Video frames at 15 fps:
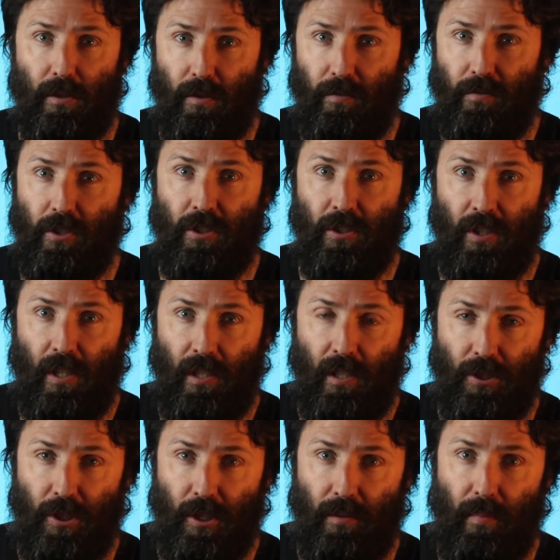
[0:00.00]
You've just seen it
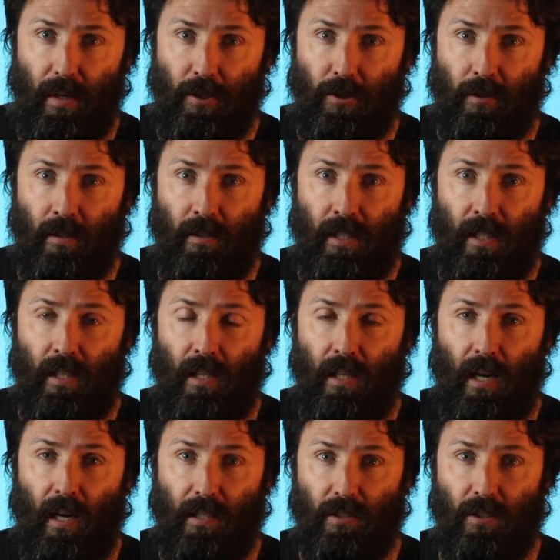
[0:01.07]
geometrically.
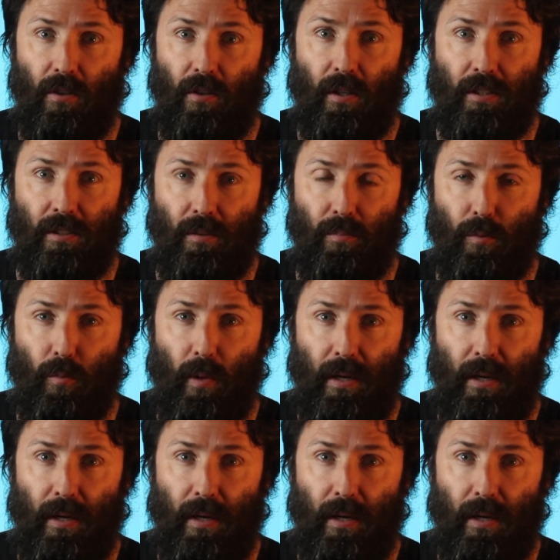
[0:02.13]
It's a nice simple way of